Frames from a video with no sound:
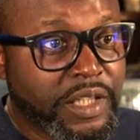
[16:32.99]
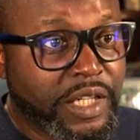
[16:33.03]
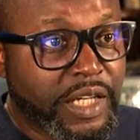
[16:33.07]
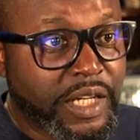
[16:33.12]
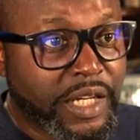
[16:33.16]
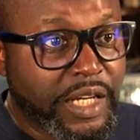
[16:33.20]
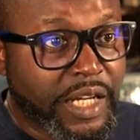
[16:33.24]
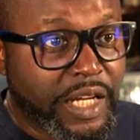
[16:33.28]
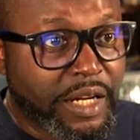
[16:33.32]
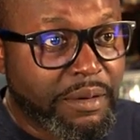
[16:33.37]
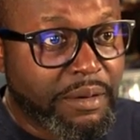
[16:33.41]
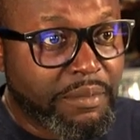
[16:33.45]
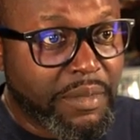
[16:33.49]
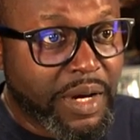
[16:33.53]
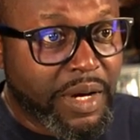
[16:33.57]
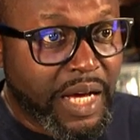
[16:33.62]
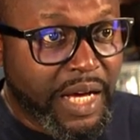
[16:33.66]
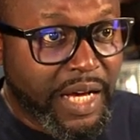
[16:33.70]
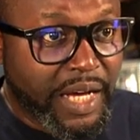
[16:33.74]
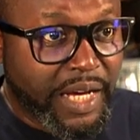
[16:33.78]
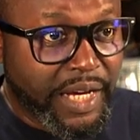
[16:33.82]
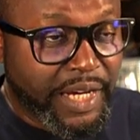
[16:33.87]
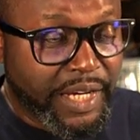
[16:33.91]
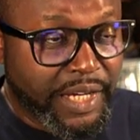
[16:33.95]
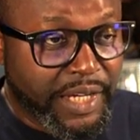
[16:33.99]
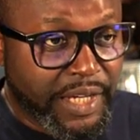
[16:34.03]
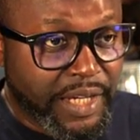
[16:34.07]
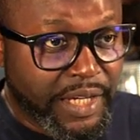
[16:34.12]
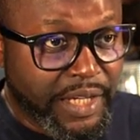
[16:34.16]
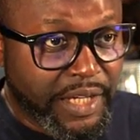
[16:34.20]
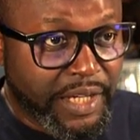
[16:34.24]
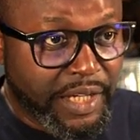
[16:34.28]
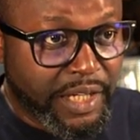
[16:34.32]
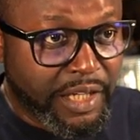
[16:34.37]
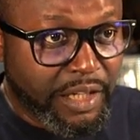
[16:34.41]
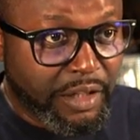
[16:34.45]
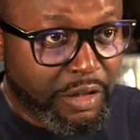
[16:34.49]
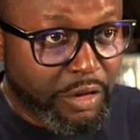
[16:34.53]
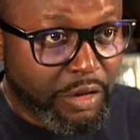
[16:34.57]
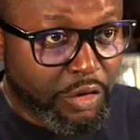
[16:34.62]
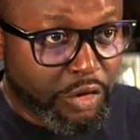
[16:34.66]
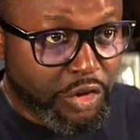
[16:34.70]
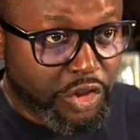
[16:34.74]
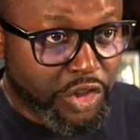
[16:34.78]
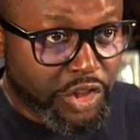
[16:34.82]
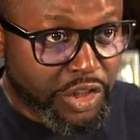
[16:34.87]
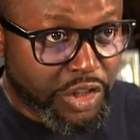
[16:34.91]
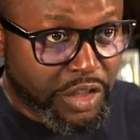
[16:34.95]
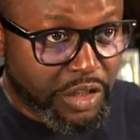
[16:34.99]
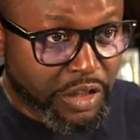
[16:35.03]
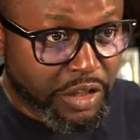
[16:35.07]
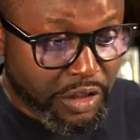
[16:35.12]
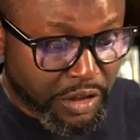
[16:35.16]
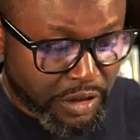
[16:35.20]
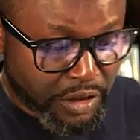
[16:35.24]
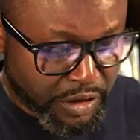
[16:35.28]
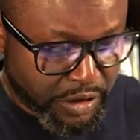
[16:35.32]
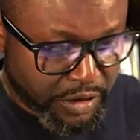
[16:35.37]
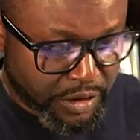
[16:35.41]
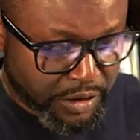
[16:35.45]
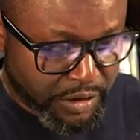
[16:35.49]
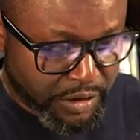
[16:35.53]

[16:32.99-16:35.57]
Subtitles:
and then my logical